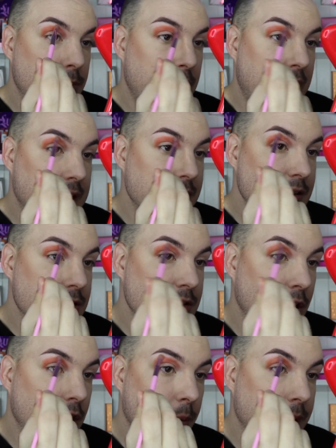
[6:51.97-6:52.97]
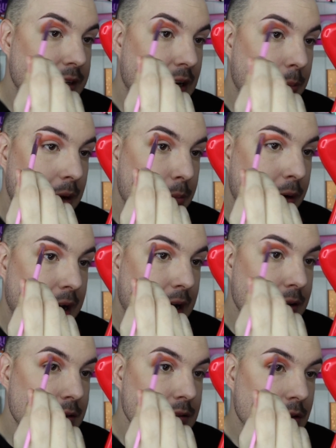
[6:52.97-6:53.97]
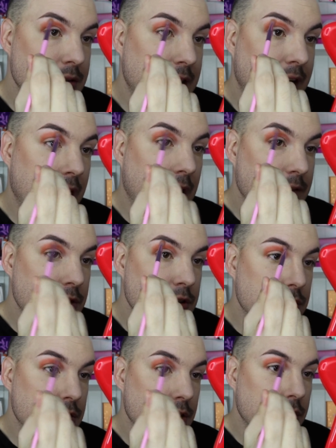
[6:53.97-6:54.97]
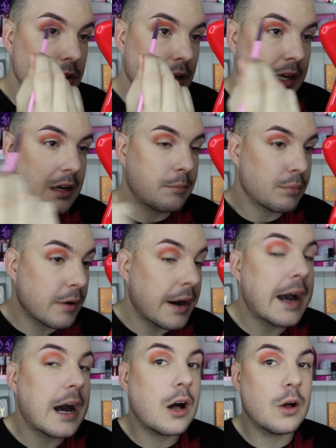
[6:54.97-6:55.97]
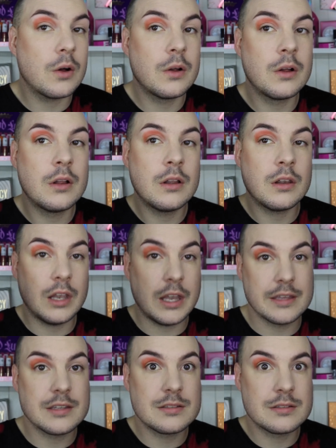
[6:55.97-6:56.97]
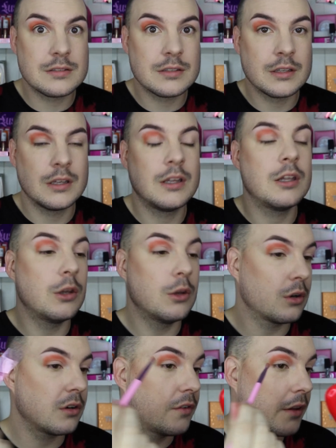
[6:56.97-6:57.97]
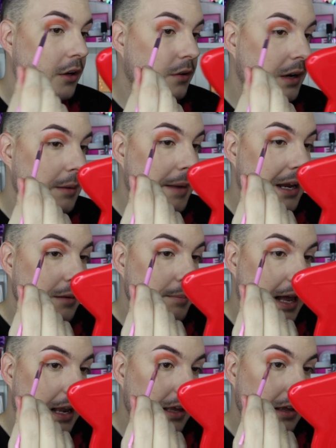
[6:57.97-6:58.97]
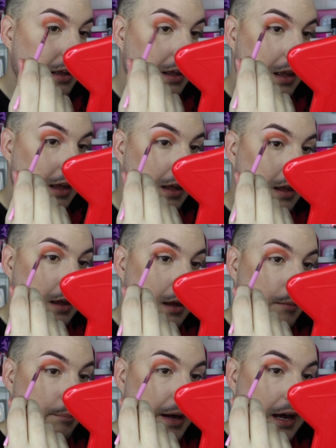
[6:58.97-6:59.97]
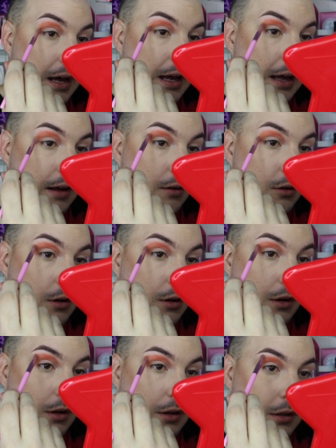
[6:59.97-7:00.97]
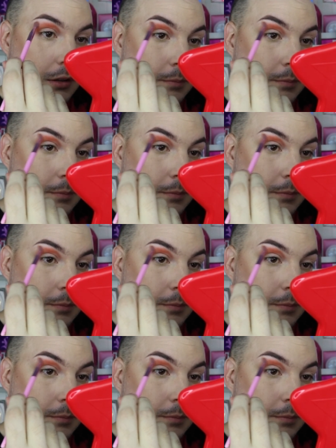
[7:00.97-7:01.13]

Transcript: practice gluing down my brows because I'd love to do like a browless look for the cremated palette. But, oh,